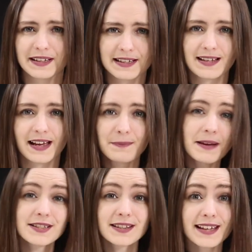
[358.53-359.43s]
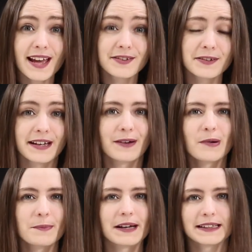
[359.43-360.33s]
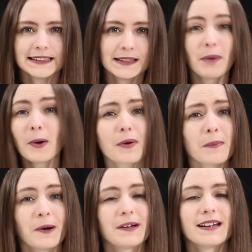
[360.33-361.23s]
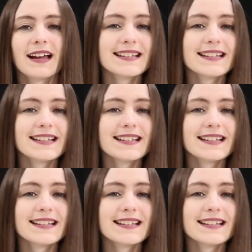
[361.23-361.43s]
things like Magic the Gathering or by Pokémon.